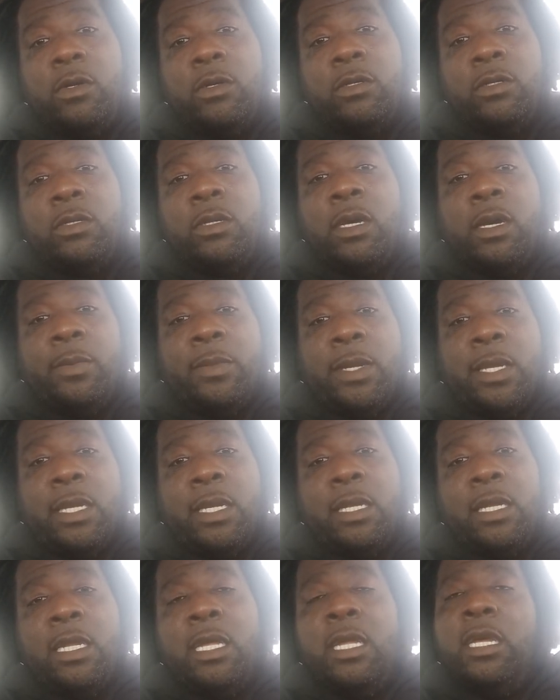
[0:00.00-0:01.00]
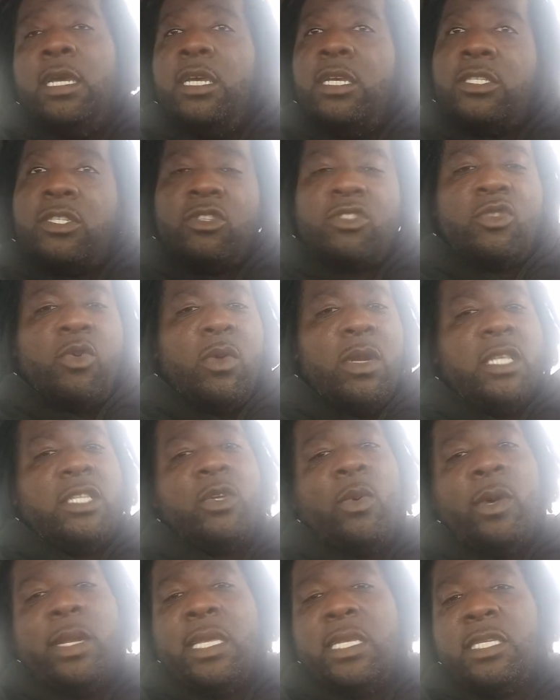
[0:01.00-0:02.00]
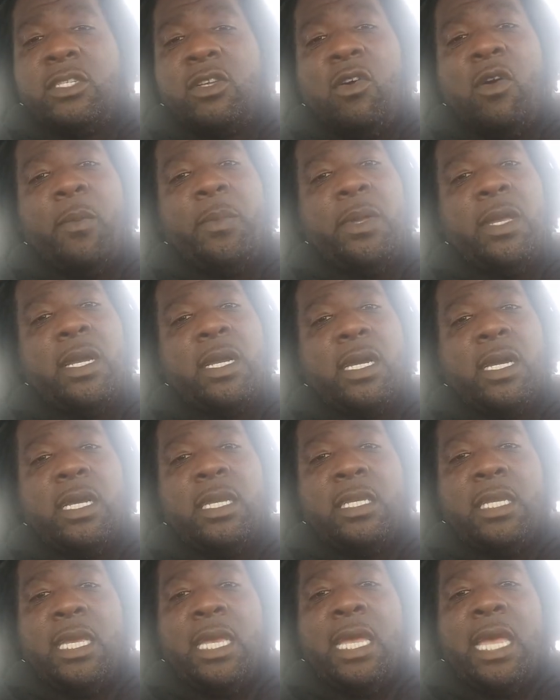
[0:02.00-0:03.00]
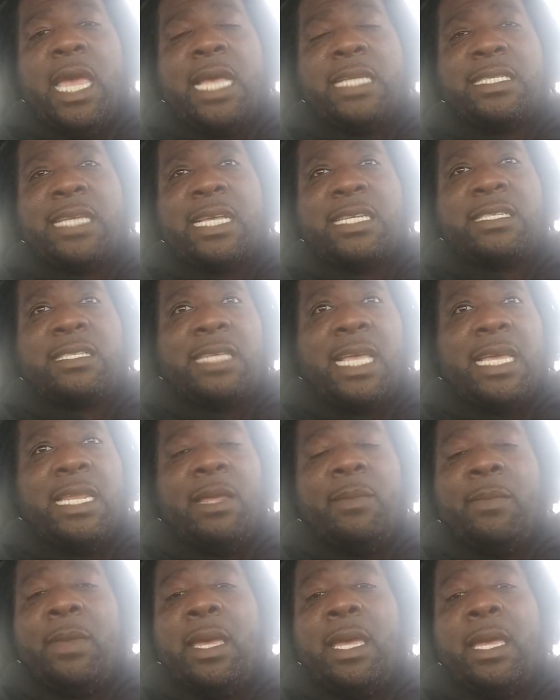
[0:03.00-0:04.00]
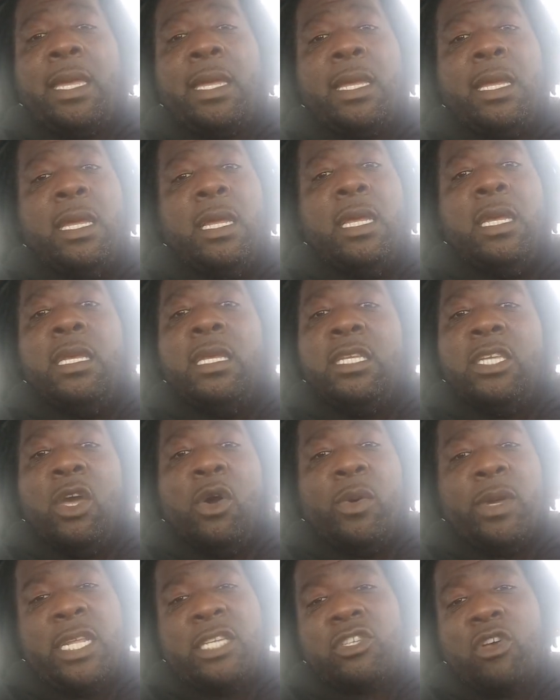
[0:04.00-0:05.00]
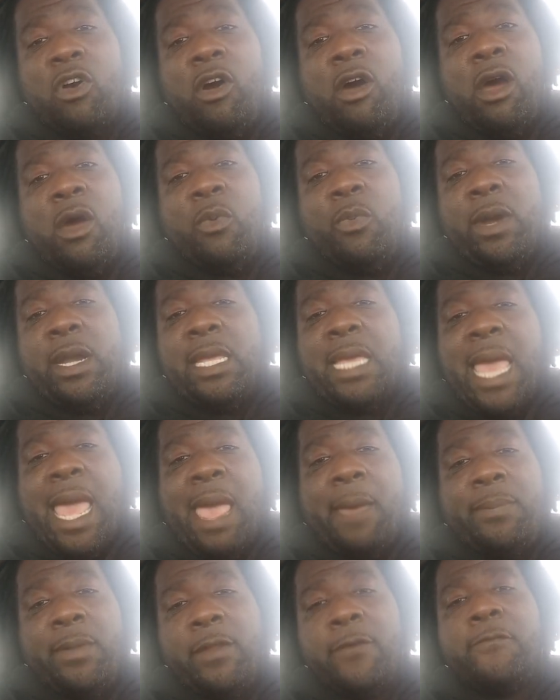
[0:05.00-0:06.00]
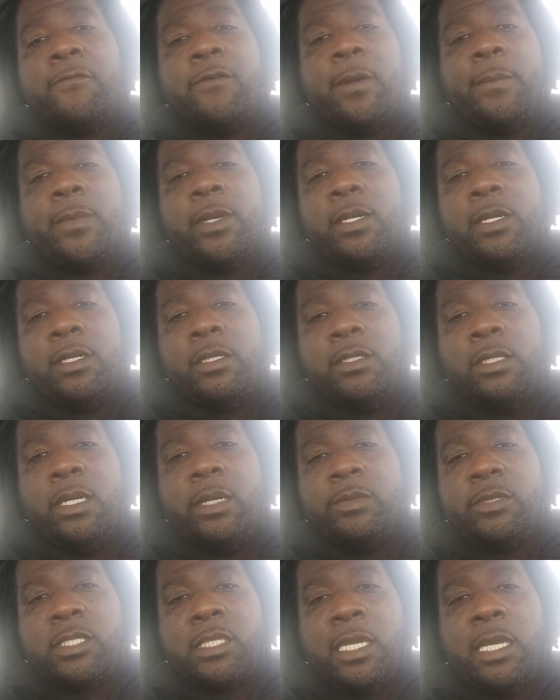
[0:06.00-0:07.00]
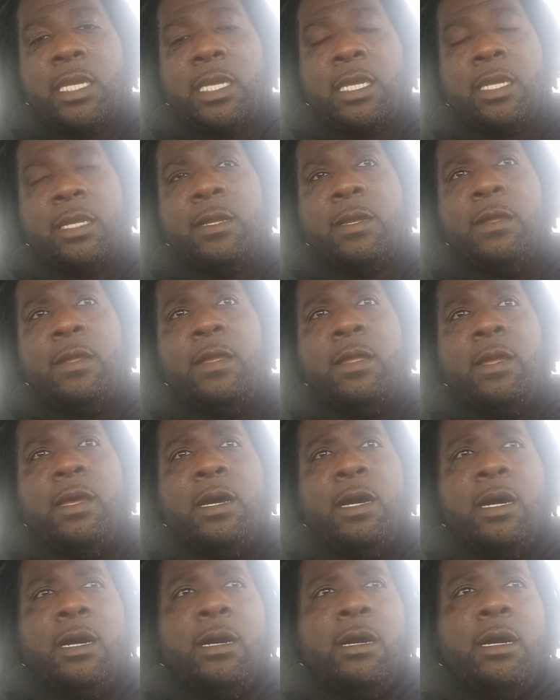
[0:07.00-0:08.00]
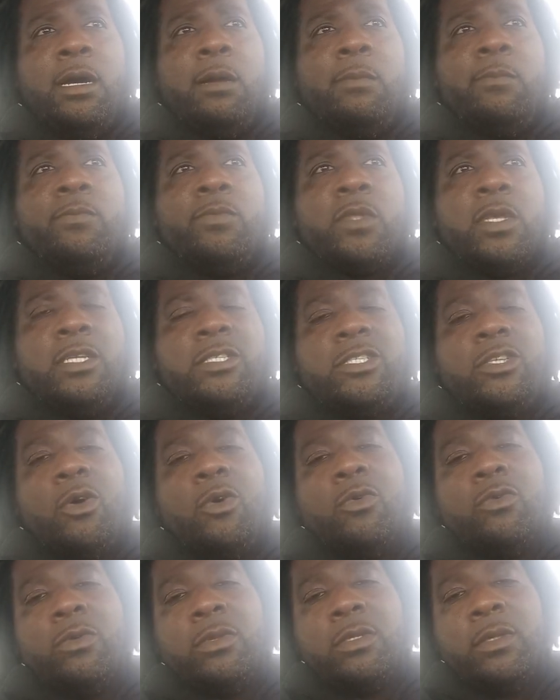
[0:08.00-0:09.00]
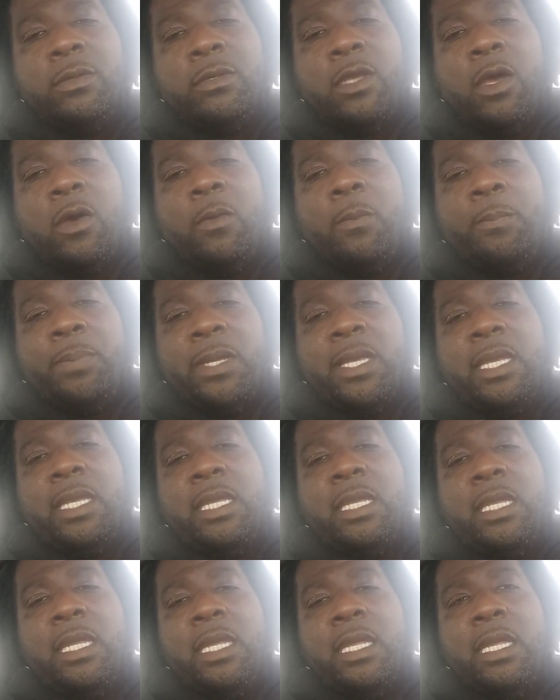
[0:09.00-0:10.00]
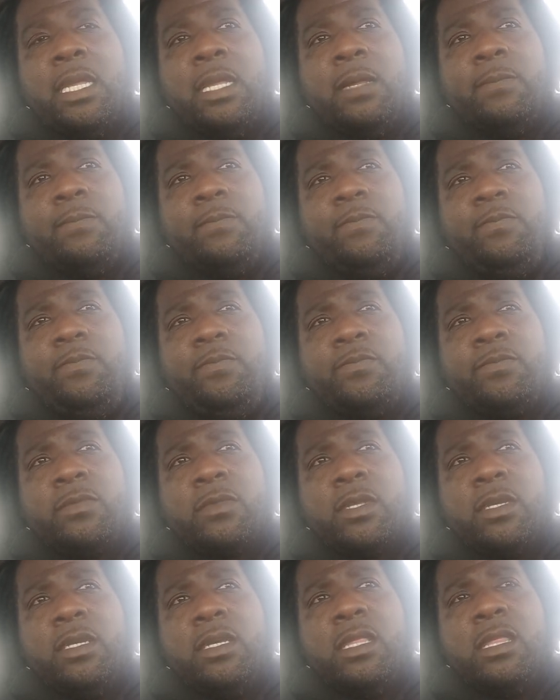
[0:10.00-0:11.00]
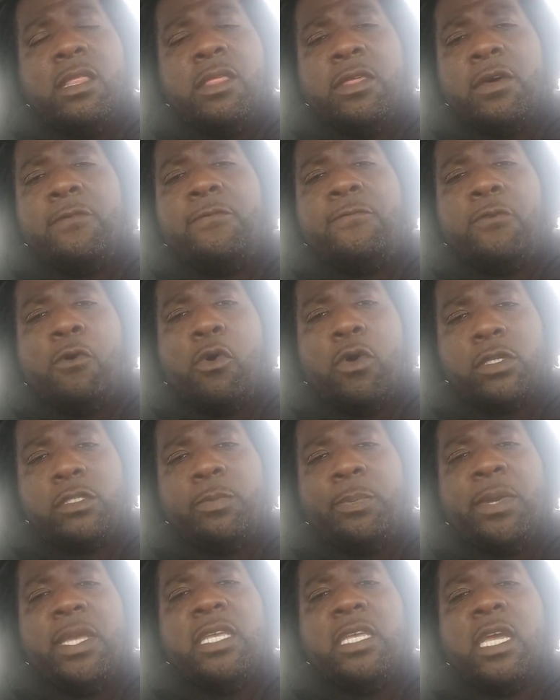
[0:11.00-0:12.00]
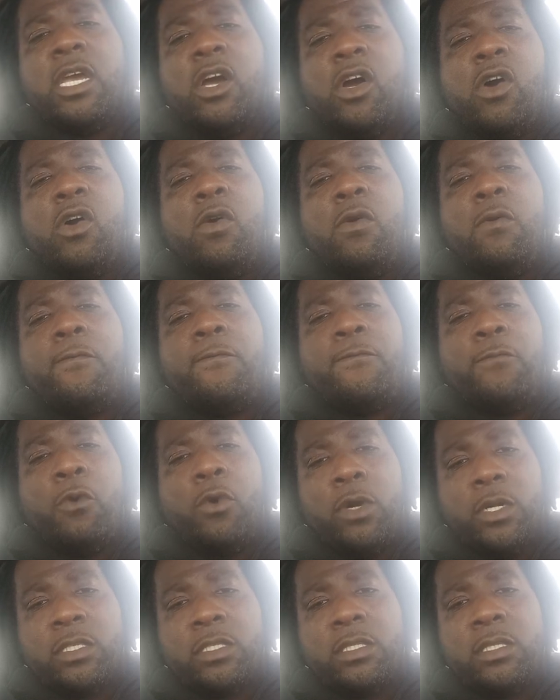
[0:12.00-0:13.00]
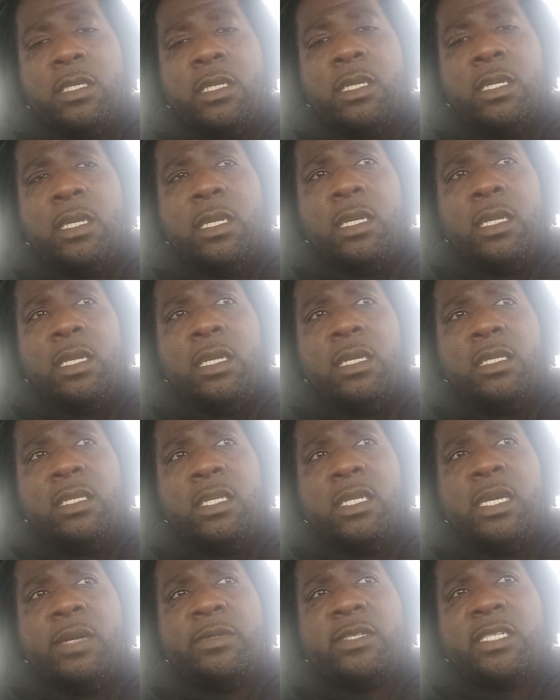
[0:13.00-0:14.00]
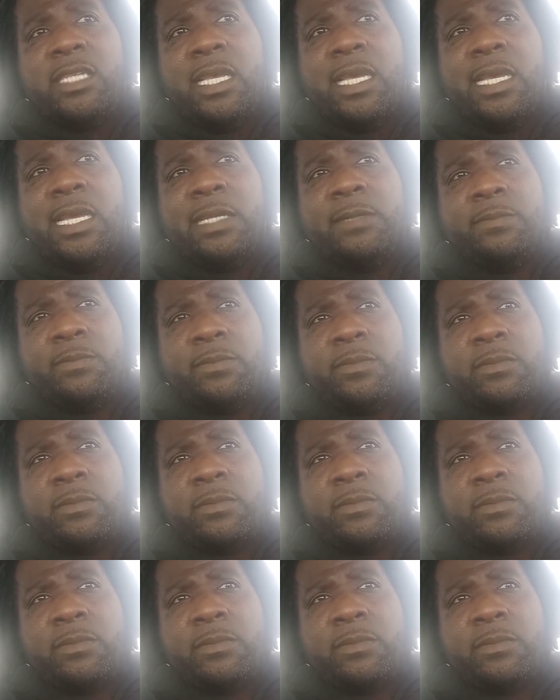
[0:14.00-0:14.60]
You know what I mean? So 2020 is gonna be a good year, as I stated, man. Yo, and it's already happening for me. You know what I'm saying? Um, so yo, be the force, be your own force. You know what I'm saying?